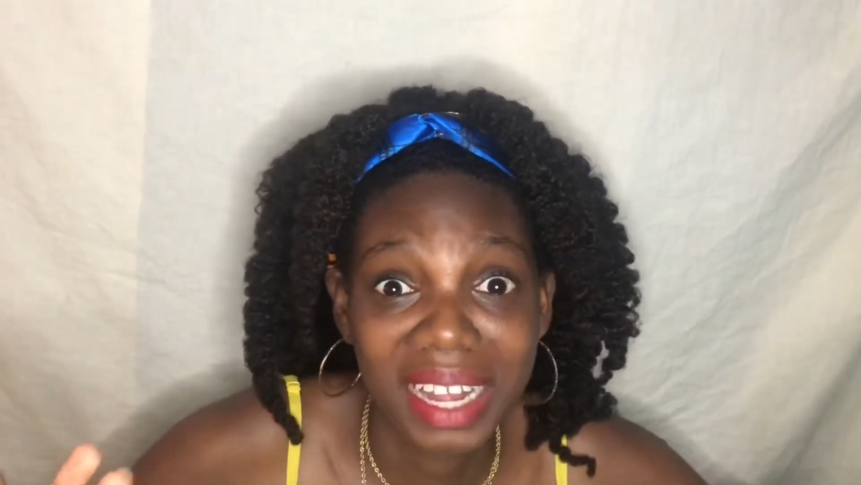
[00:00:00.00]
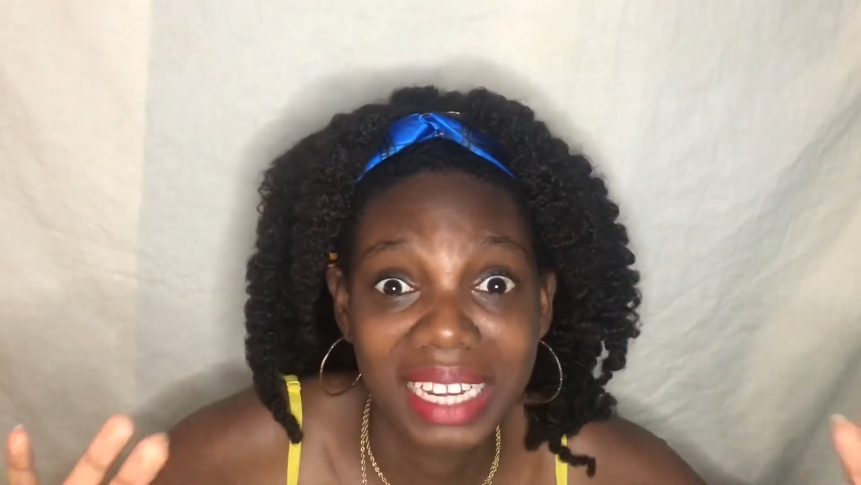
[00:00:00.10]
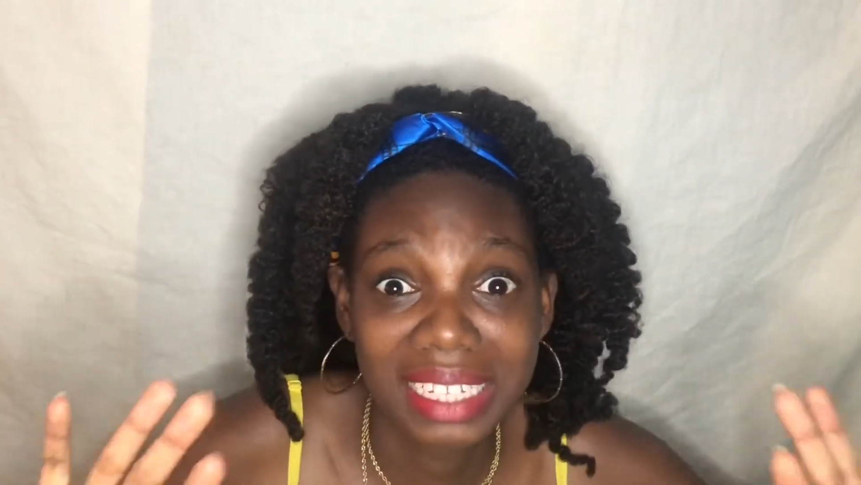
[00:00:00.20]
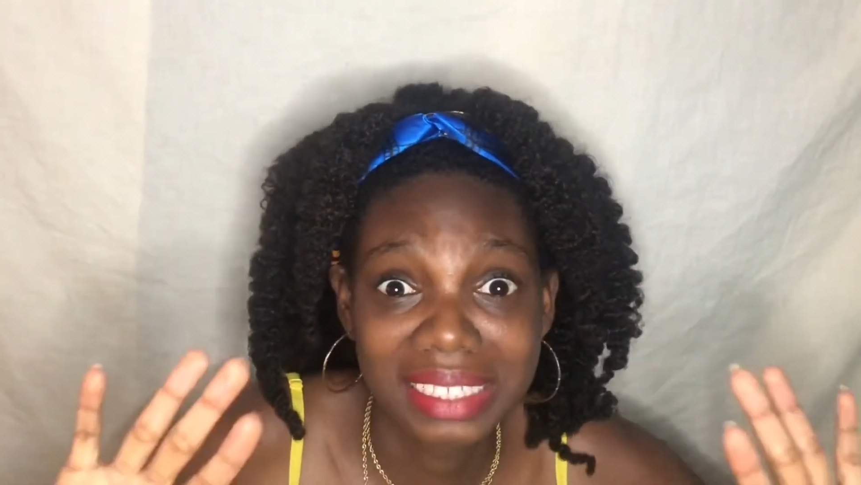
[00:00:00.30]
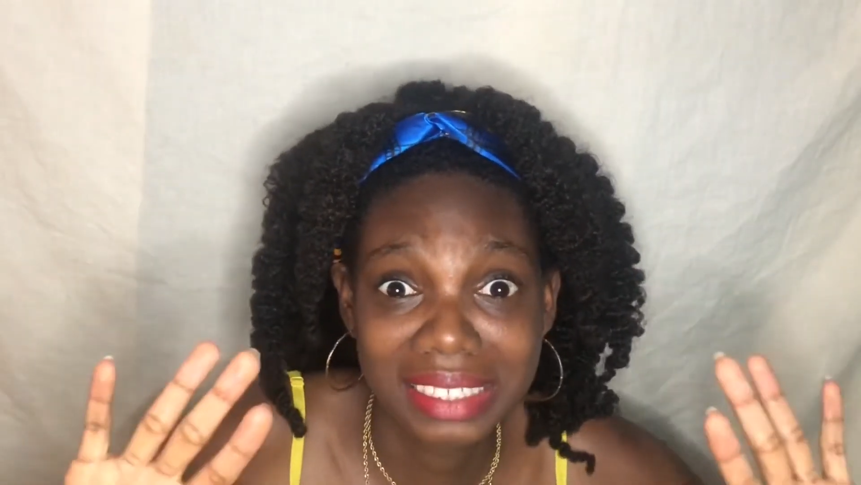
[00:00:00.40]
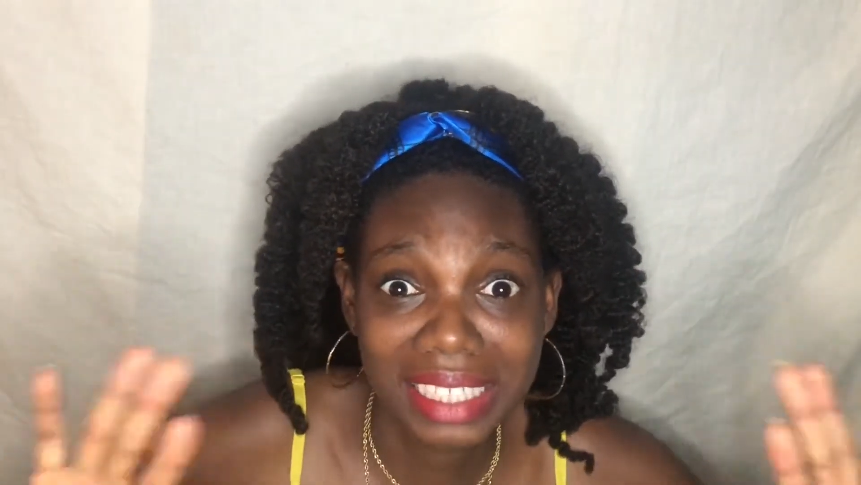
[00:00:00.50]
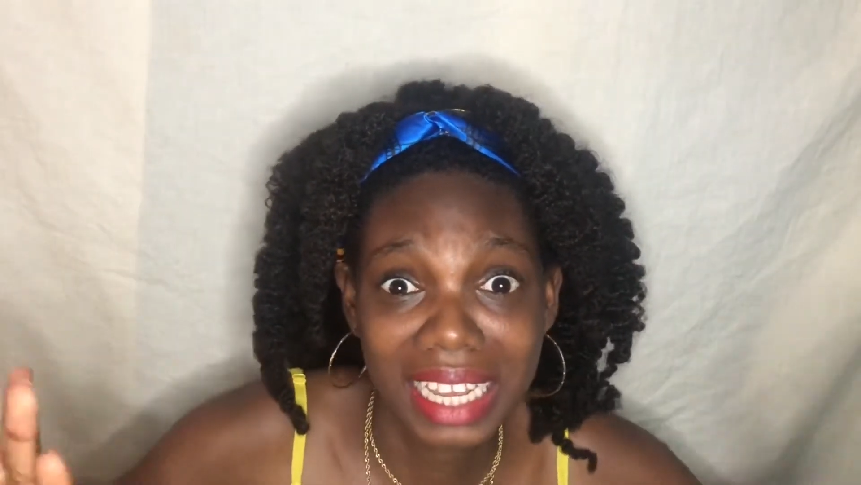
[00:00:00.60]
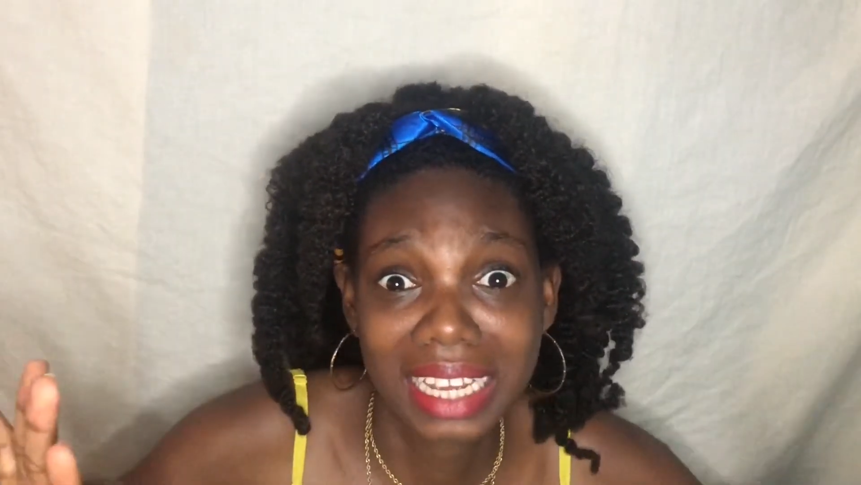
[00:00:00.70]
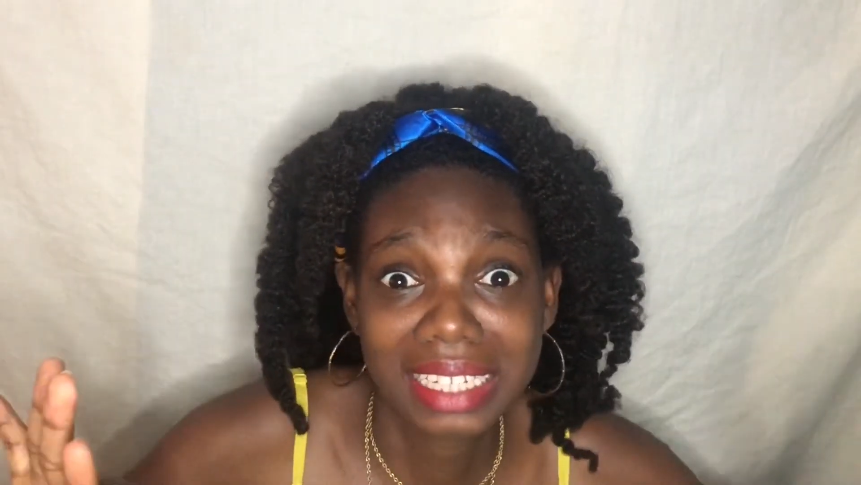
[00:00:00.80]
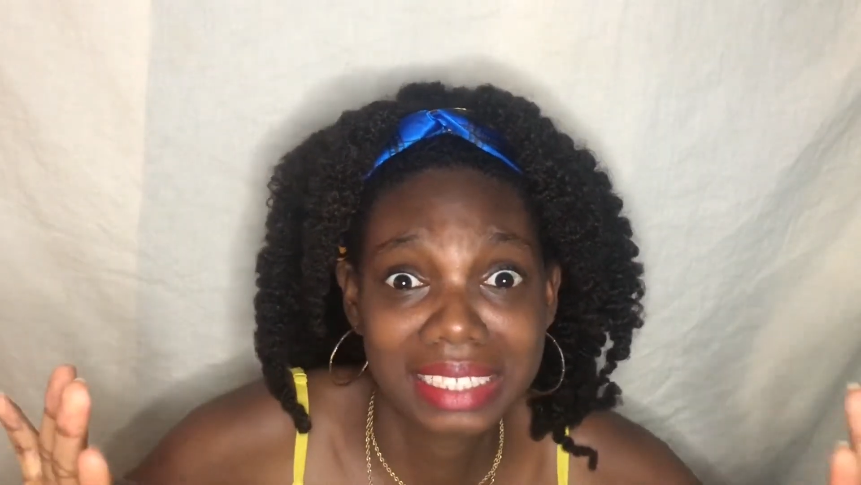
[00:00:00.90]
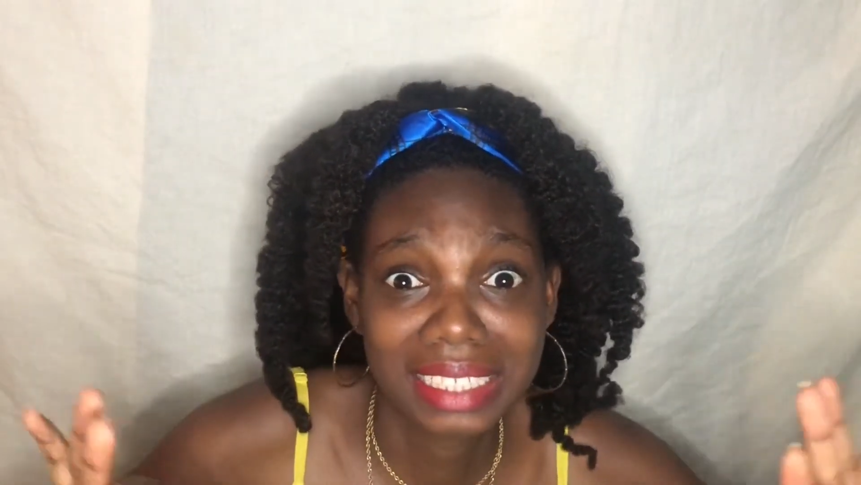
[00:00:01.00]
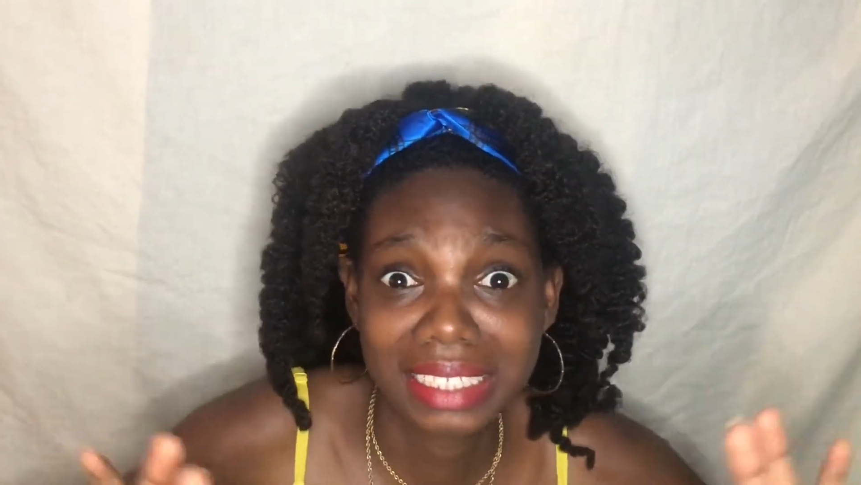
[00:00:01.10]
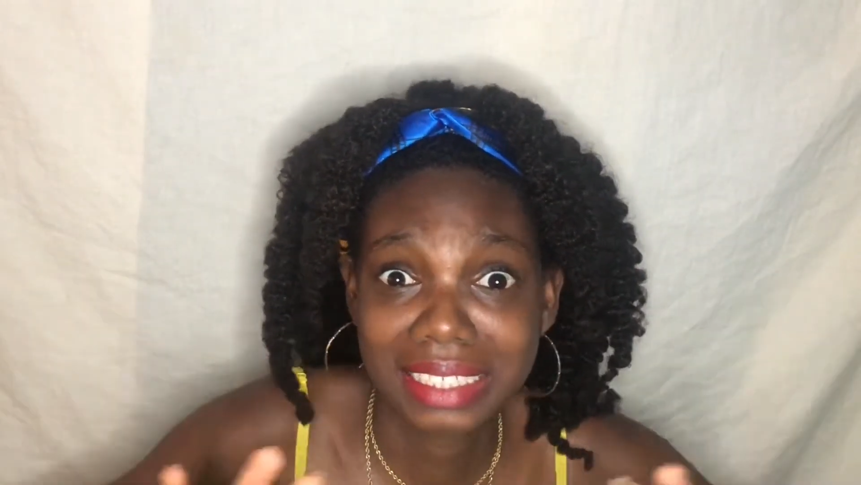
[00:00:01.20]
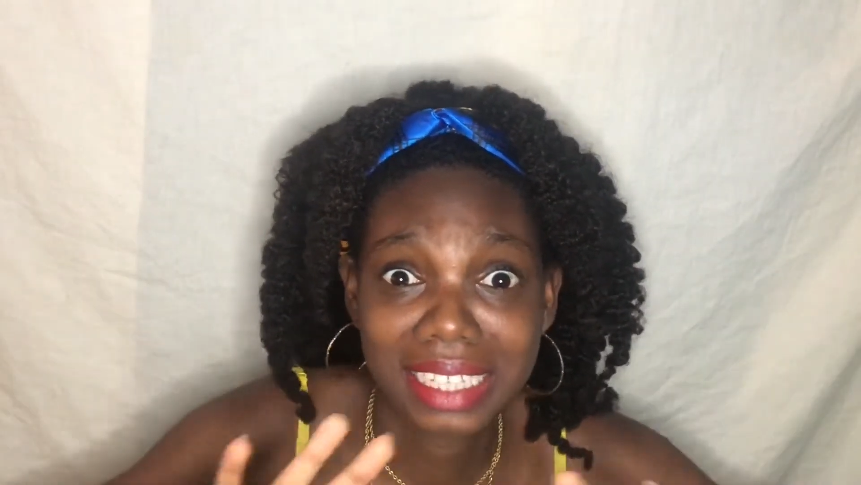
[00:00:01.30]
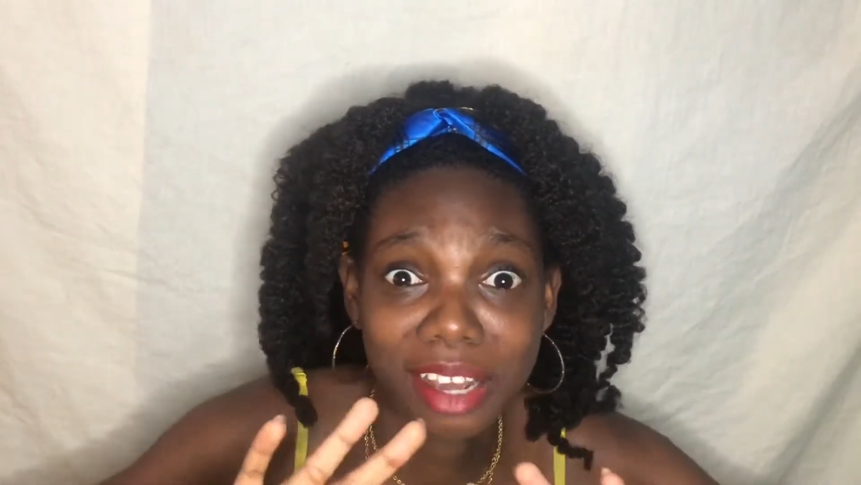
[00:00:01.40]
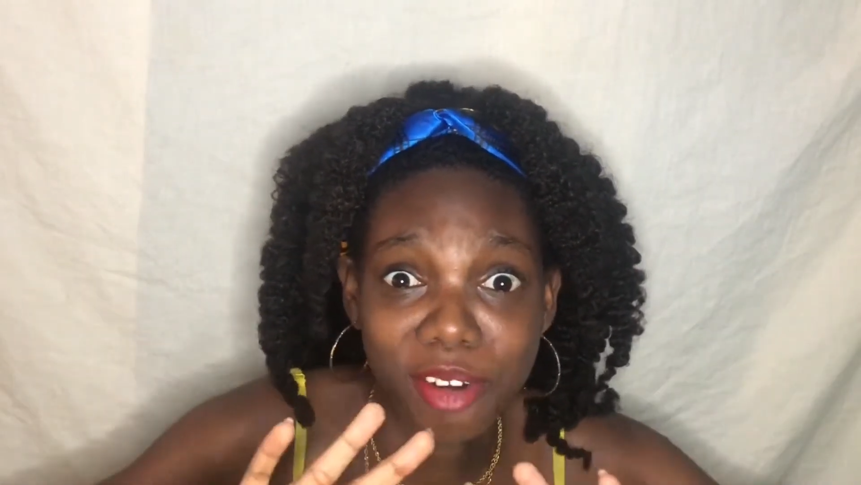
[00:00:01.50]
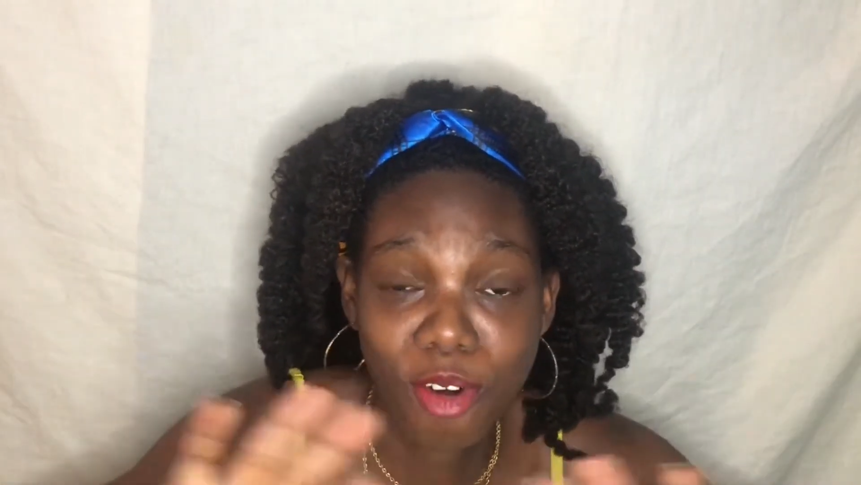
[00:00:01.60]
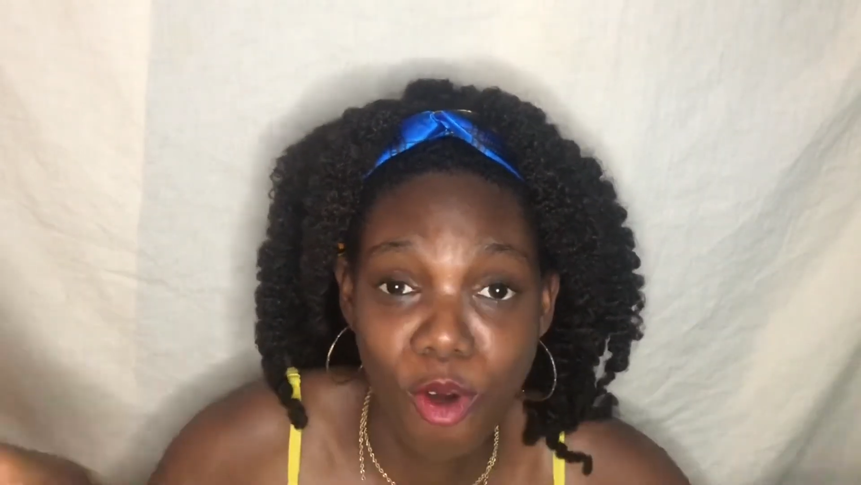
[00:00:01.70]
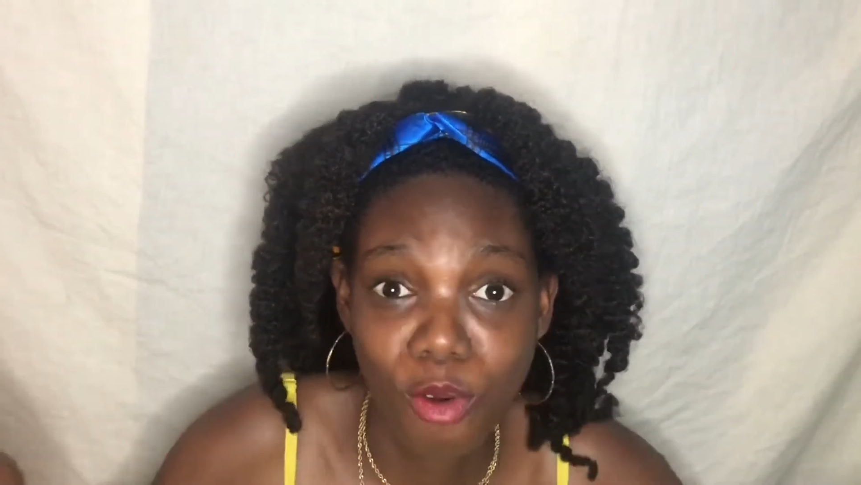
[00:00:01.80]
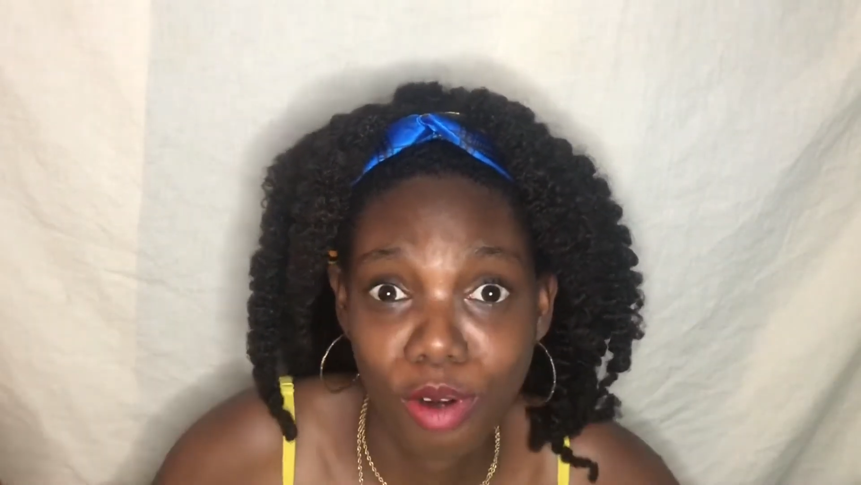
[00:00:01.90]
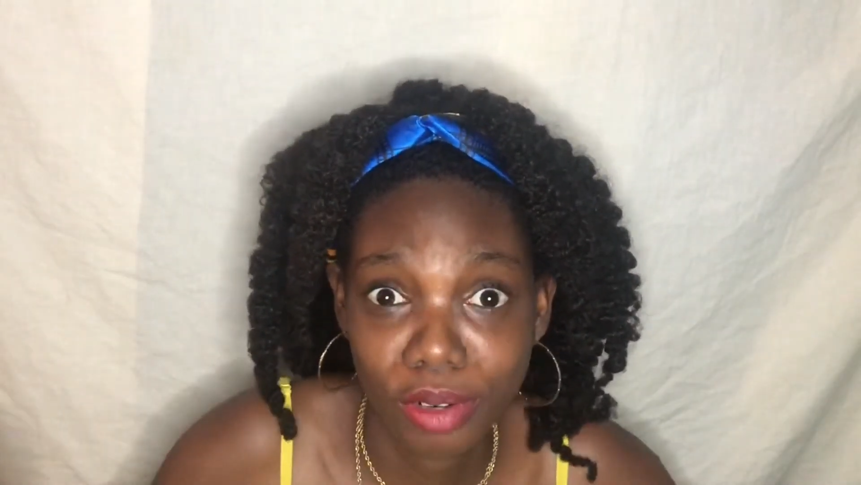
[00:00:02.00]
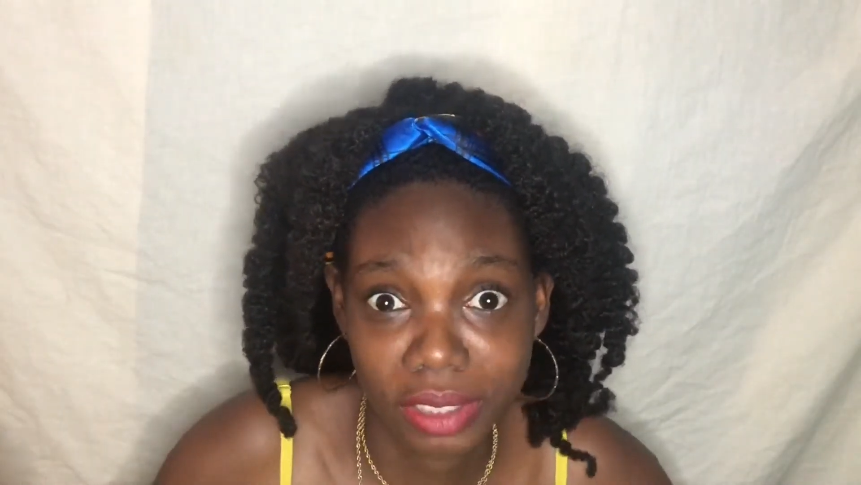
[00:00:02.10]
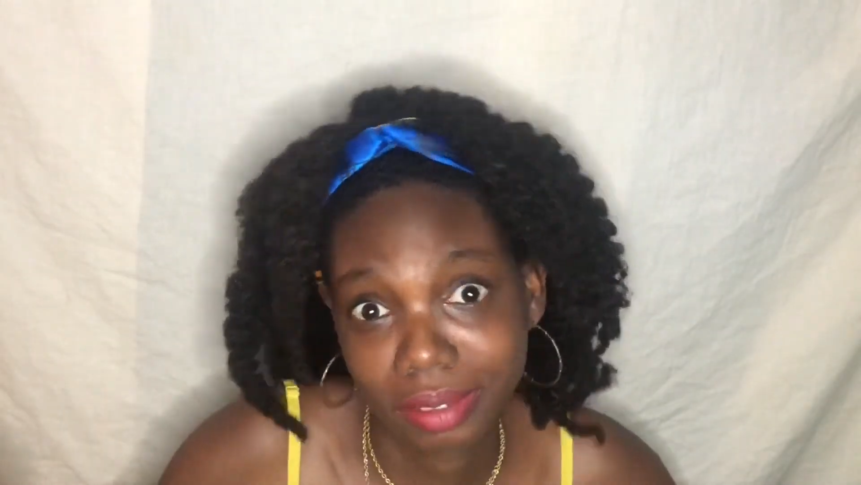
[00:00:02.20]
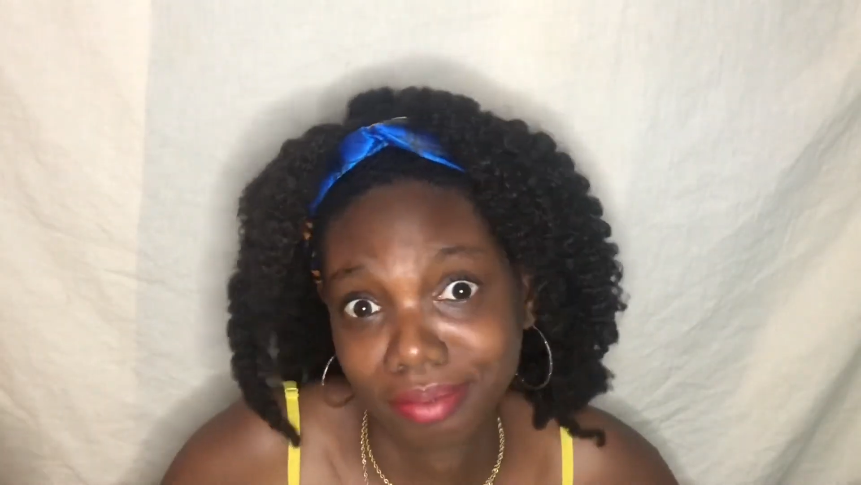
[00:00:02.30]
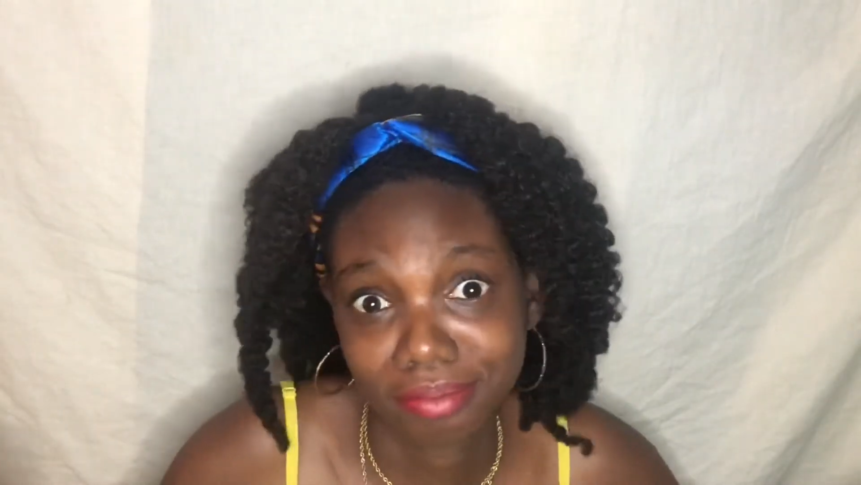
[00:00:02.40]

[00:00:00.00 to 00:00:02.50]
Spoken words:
and then the next day they are all gone.